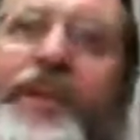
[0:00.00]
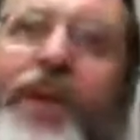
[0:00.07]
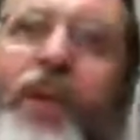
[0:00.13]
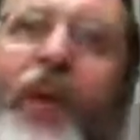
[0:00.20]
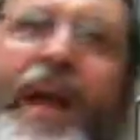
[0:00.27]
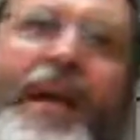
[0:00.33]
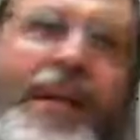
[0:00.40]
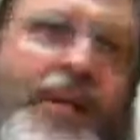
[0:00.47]
their
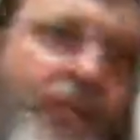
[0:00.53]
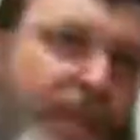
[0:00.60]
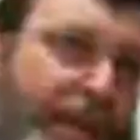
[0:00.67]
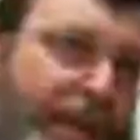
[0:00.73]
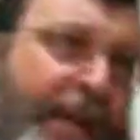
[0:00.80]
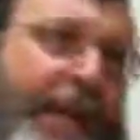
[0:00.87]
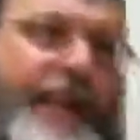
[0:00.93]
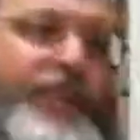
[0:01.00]
wagons when they
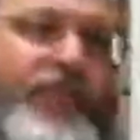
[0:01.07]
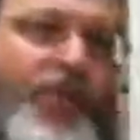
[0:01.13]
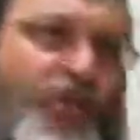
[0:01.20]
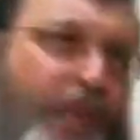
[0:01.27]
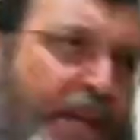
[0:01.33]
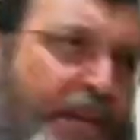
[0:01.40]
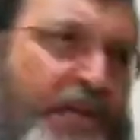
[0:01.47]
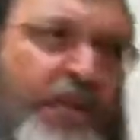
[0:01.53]
came to
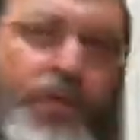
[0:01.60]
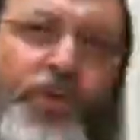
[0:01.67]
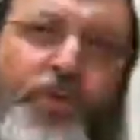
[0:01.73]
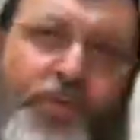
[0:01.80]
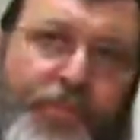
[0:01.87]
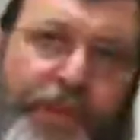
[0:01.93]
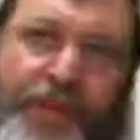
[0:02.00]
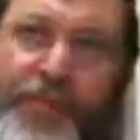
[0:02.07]
chase the
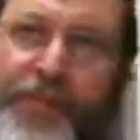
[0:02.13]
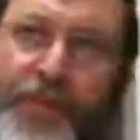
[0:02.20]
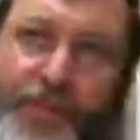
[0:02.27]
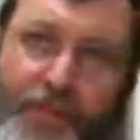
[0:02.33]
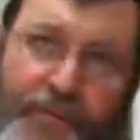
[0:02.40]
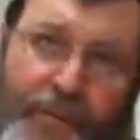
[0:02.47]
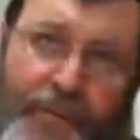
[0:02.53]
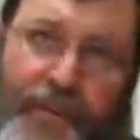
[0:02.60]
Jewish
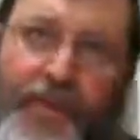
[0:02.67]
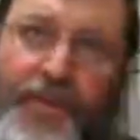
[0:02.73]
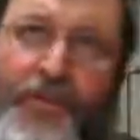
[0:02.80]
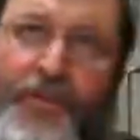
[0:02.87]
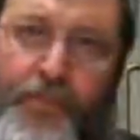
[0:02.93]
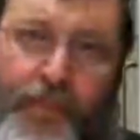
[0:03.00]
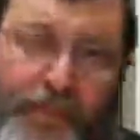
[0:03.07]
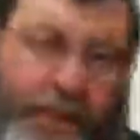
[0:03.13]
people,
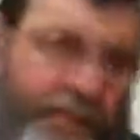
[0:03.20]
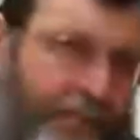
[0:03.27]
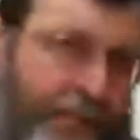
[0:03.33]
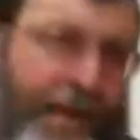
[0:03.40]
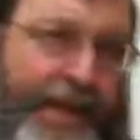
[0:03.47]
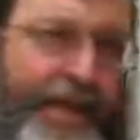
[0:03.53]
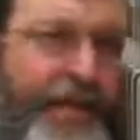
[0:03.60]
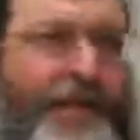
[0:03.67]
to bring them
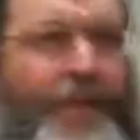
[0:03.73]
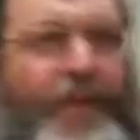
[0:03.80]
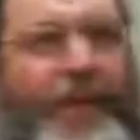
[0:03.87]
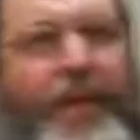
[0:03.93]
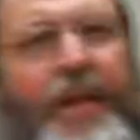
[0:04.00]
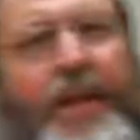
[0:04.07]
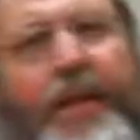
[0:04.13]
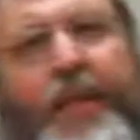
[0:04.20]
back.
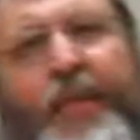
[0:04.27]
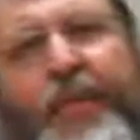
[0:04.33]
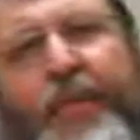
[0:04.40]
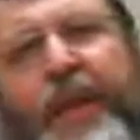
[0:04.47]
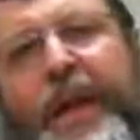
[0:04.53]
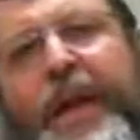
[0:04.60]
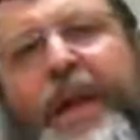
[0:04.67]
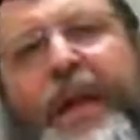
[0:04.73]

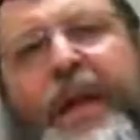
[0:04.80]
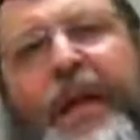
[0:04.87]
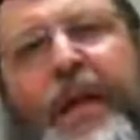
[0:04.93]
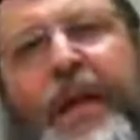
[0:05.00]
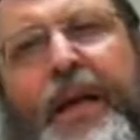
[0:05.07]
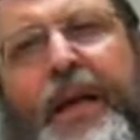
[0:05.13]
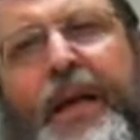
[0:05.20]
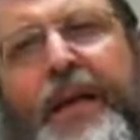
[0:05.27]
They
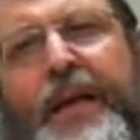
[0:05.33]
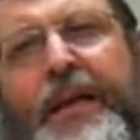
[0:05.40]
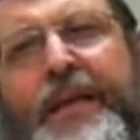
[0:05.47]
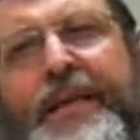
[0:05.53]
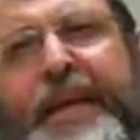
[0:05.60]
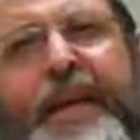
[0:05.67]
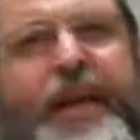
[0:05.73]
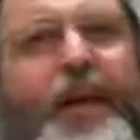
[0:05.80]
uh,
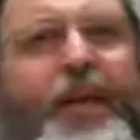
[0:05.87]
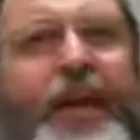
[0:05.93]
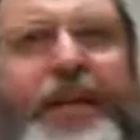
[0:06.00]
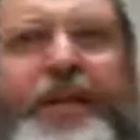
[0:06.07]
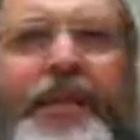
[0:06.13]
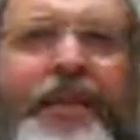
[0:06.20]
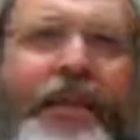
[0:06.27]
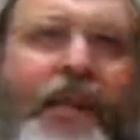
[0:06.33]

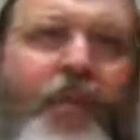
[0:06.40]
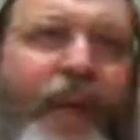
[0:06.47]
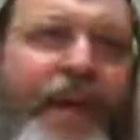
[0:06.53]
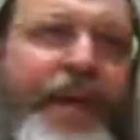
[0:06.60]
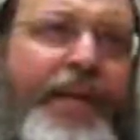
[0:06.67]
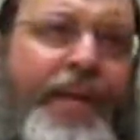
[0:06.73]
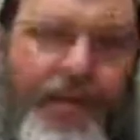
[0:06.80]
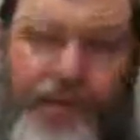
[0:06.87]
decorated their
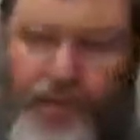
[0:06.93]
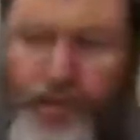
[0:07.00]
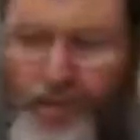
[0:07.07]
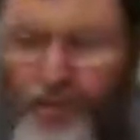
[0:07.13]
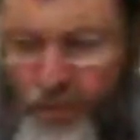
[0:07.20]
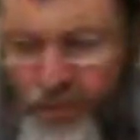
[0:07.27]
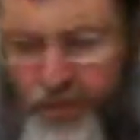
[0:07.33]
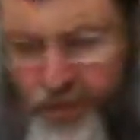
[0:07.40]
wagons
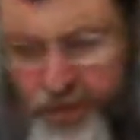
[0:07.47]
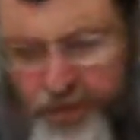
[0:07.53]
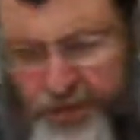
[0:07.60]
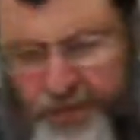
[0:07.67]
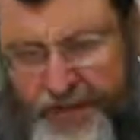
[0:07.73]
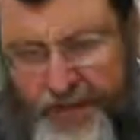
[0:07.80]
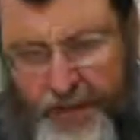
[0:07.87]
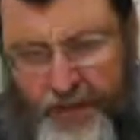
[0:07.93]
with all sorts
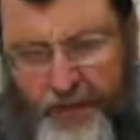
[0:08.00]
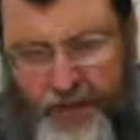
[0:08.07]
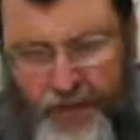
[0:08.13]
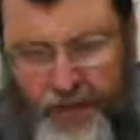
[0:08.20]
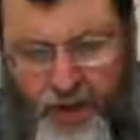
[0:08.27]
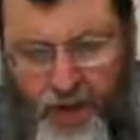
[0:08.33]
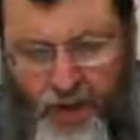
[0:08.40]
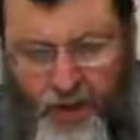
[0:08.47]
of silver
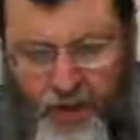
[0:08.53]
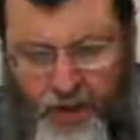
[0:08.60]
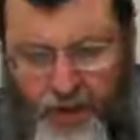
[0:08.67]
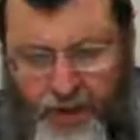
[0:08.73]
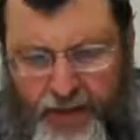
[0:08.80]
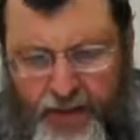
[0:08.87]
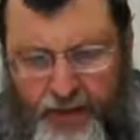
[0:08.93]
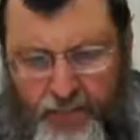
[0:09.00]
and gold
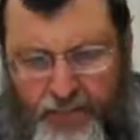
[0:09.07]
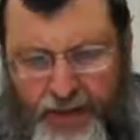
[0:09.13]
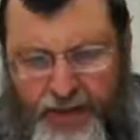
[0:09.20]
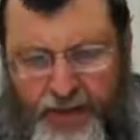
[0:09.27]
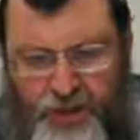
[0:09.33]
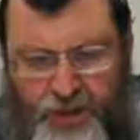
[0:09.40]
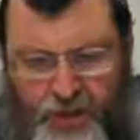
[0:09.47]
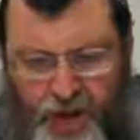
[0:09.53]
and
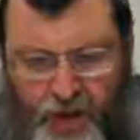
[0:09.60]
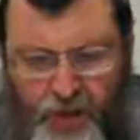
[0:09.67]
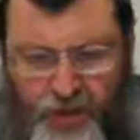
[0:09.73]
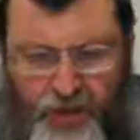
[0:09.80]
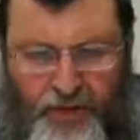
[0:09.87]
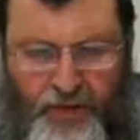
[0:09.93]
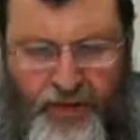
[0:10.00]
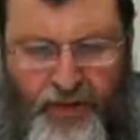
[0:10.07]
precious
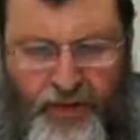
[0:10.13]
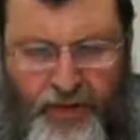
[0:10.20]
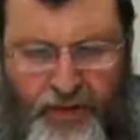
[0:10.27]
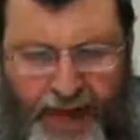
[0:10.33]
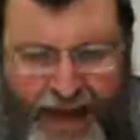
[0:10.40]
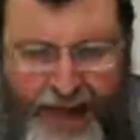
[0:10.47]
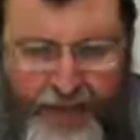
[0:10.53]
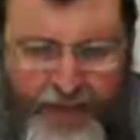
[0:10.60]
stones and
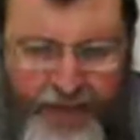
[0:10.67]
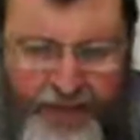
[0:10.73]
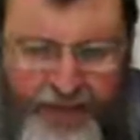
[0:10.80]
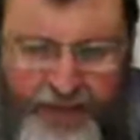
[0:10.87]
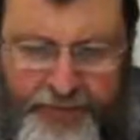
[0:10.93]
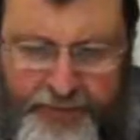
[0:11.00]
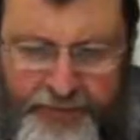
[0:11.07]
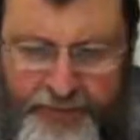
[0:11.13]

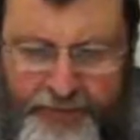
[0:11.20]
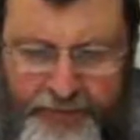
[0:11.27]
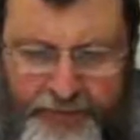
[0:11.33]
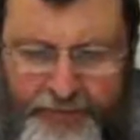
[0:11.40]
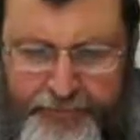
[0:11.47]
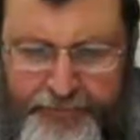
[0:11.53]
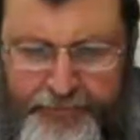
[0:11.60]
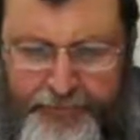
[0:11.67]
diamonds.
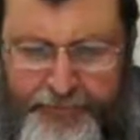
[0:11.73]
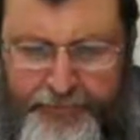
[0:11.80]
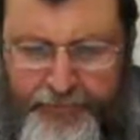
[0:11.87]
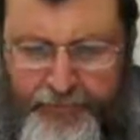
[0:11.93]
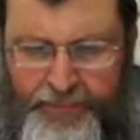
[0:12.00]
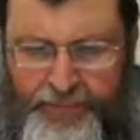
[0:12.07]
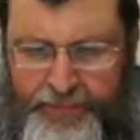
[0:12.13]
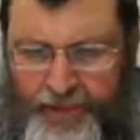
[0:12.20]

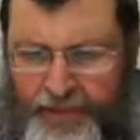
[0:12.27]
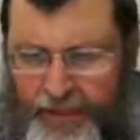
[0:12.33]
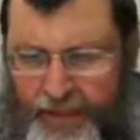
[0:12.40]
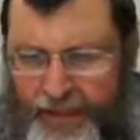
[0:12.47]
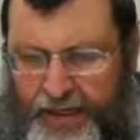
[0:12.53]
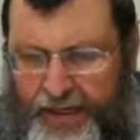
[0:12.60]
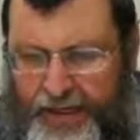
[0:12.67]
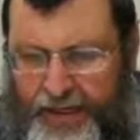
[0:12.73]

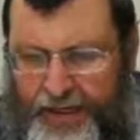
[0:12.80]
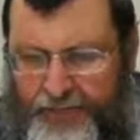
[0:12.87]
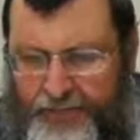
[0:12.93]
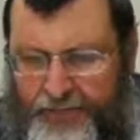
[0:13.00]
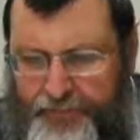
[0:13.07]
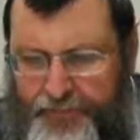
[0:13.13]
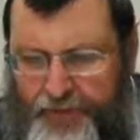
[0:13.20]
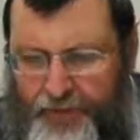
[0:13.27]

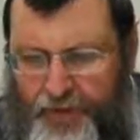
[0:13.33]
Um,